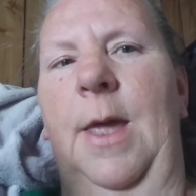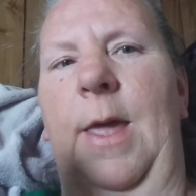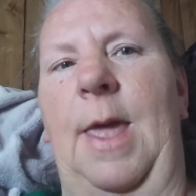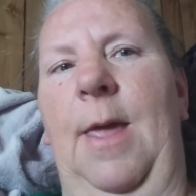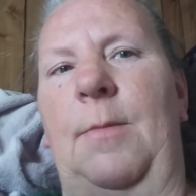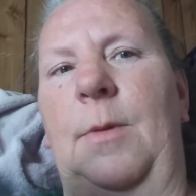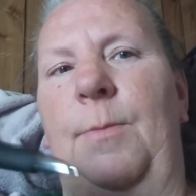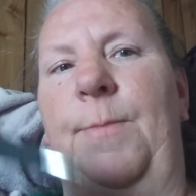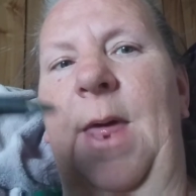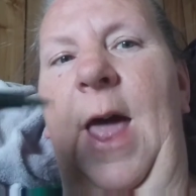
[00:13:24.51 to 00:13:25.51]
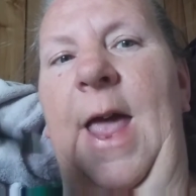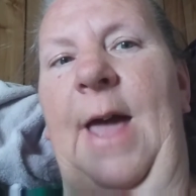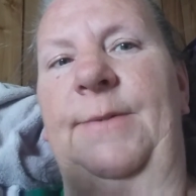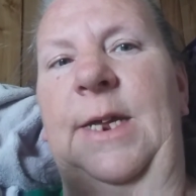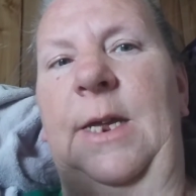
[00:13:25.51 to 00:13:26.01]
But I
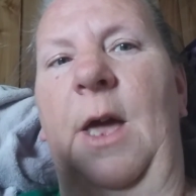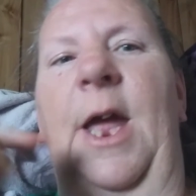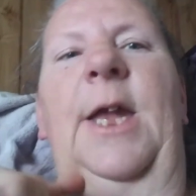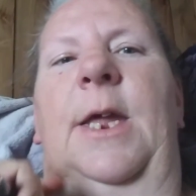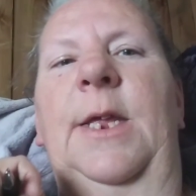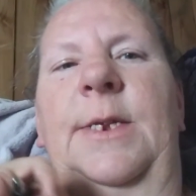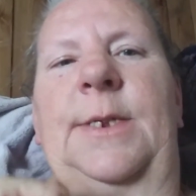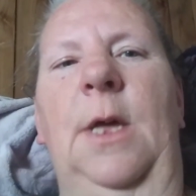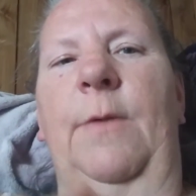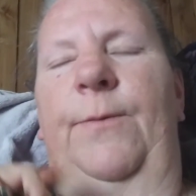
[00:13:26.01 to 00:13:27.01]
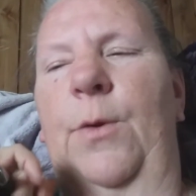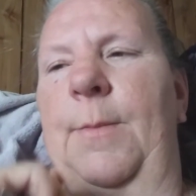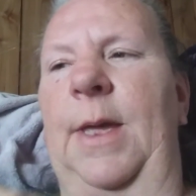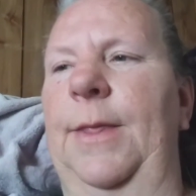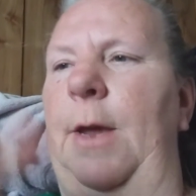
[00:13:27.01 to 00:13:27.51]
have to eat iodized salt for
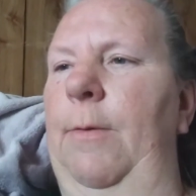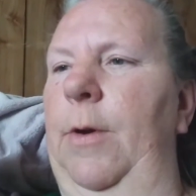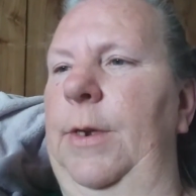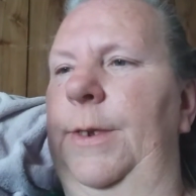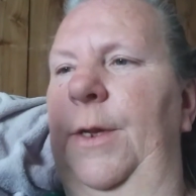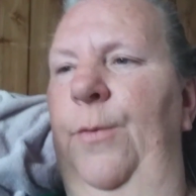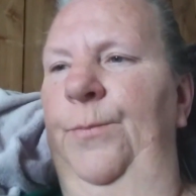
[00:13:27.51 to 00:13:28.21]
my thyroid, so